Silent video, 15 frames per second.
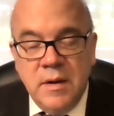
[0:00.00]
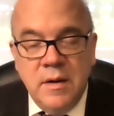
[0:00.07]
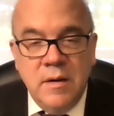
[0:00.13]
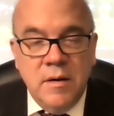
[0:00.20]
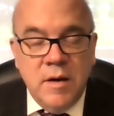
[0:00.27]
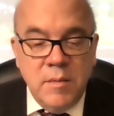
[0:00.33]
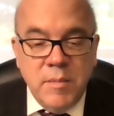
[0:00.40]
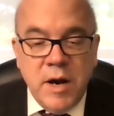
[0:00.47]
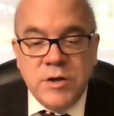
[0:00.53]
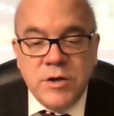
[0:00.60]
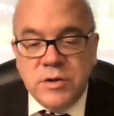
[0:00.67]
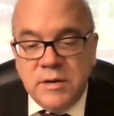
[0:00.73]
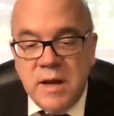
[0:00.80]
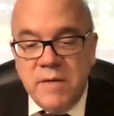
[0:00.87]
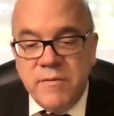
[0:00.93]
On March
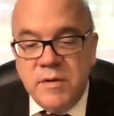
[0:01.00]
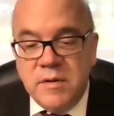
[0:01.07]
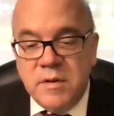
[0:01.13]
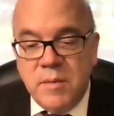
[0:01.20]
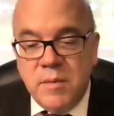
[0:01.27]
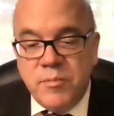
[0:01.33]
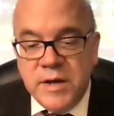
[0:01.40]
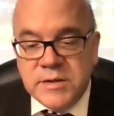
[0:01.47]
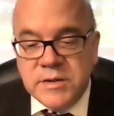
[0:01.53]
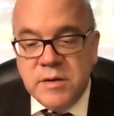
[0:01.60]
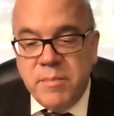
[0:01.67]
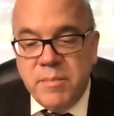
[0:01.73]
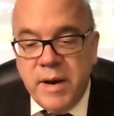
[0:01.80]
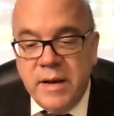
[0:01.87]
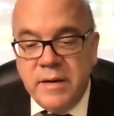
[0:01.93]
11th,
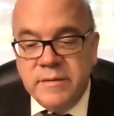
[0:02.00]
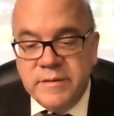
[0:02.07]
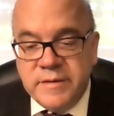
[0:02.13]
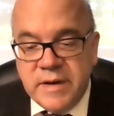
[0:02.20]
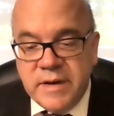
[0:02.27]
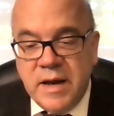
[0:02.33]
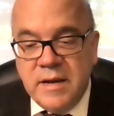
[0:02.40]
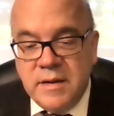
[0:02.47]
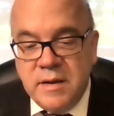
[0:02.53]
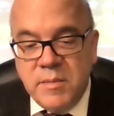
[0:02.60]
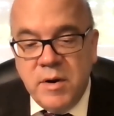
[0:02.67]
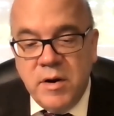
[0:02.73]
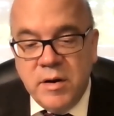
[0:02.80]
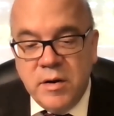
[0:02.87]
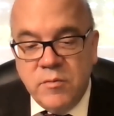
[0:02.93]
President Biden signed the
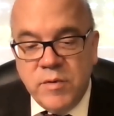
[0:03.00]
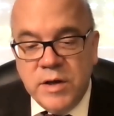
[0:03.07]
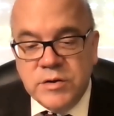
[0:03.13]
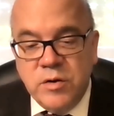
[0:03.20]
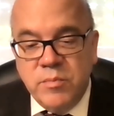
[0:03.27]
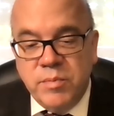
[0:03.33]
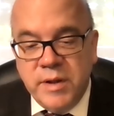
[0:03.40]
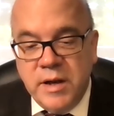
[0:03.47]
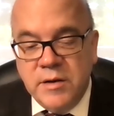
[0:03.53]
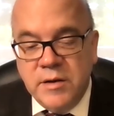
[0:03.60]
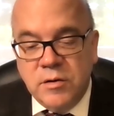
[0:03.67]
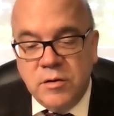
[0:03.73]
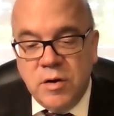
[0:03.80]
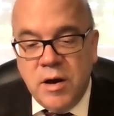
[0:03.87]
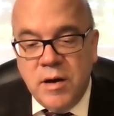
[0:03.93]
American Rescue Plan
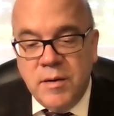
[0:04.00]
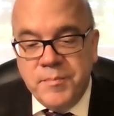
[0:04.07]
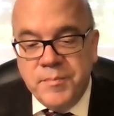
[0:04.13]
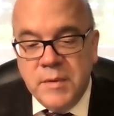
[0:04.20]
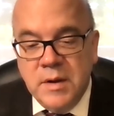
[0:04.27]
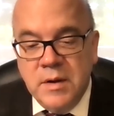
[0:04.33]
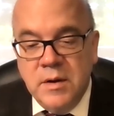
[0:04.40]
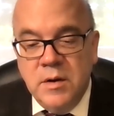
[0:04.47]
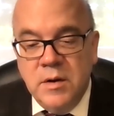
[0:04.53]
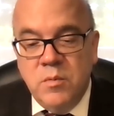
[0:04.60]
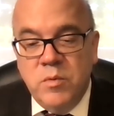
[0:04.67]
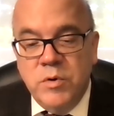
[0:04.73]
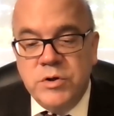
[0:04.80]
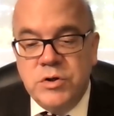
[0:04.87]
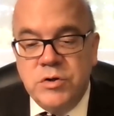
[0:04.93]
into law,
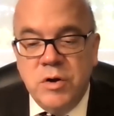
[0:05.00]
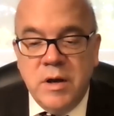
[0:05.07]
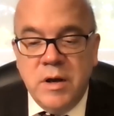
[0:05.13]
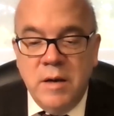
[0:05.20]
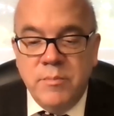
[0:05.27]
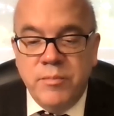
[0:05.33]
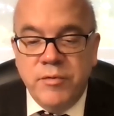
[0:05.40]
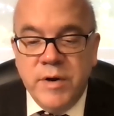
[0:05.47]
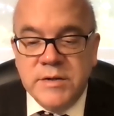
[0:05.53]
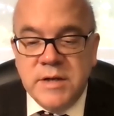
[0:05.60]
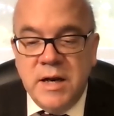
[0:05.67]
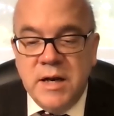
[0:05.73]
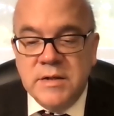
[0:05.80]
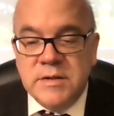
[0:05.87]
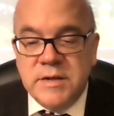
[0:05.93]
which took
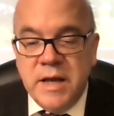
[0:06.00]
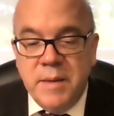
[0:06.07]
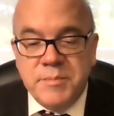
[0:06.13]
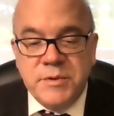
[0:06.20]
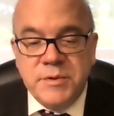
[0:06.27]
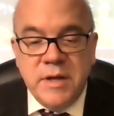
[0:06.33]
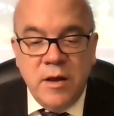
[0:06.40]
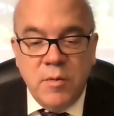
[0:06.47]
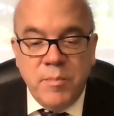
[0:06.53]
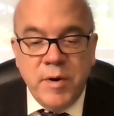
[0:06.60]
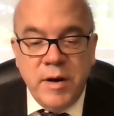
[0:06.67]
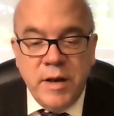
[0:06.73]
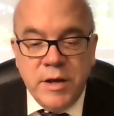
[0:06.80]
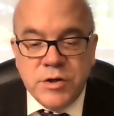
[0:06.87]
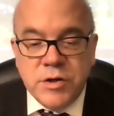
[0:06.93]
unprecedented steps to help
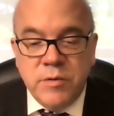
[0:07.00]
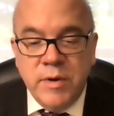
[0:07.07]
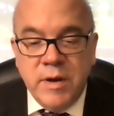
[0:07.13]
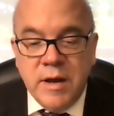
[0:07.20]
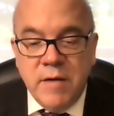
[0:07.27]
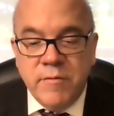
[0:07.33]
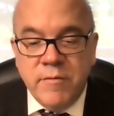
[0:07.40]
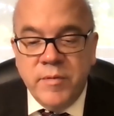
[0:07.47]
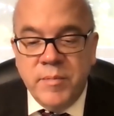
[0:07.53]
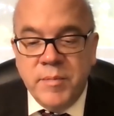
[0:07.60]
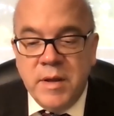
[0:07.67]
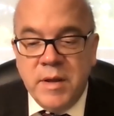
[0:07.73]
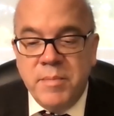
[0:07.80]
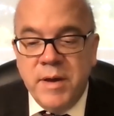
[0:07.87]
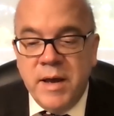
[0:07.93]
our nation recover from
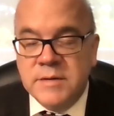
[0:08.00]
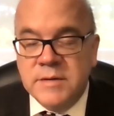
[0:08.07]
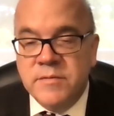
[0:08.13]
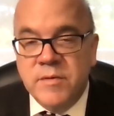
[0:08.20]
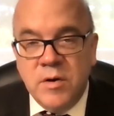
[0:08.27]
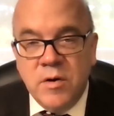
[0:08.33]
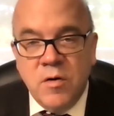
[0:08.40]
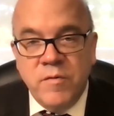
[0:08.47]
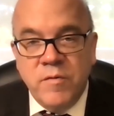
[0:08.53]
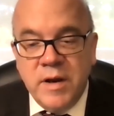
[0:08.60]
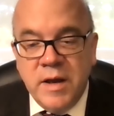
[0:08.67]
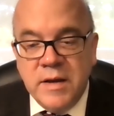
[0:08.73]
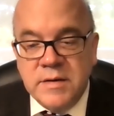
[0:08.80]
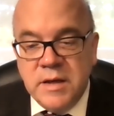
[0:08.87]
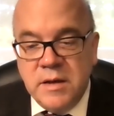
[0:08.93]
the impacts of the
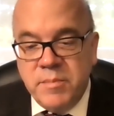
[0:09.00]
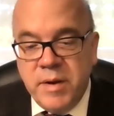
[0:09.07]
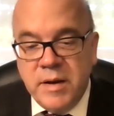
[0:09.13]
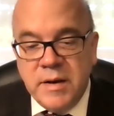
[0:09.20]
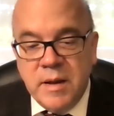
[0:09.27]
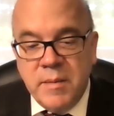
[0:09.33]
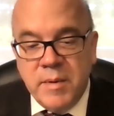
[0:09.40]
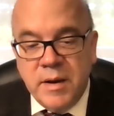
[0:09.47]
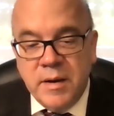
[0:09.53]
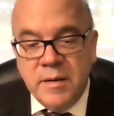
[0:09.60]
COVID-19 pandemic.